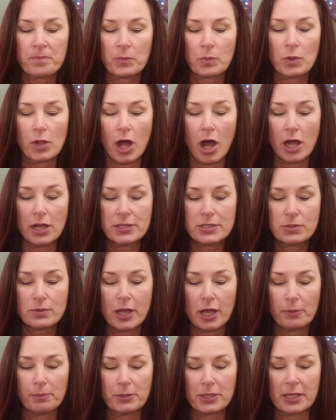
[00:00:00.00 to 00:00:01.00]
will also
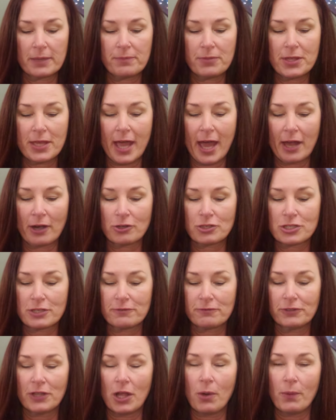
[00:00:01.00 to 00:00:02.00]
help keep the energy
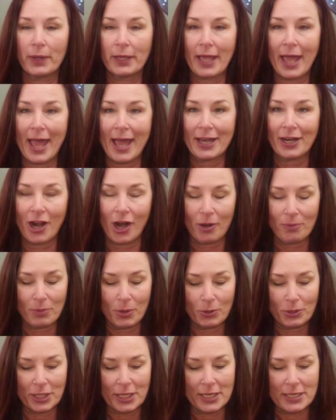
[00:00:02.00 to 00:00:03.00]
flowing and
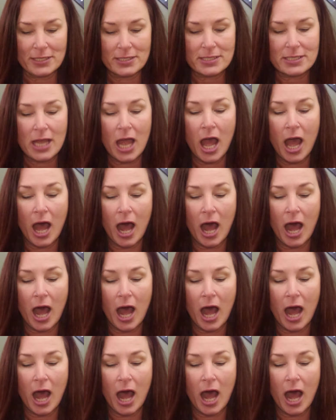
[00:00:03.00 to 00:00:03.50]
harmonious.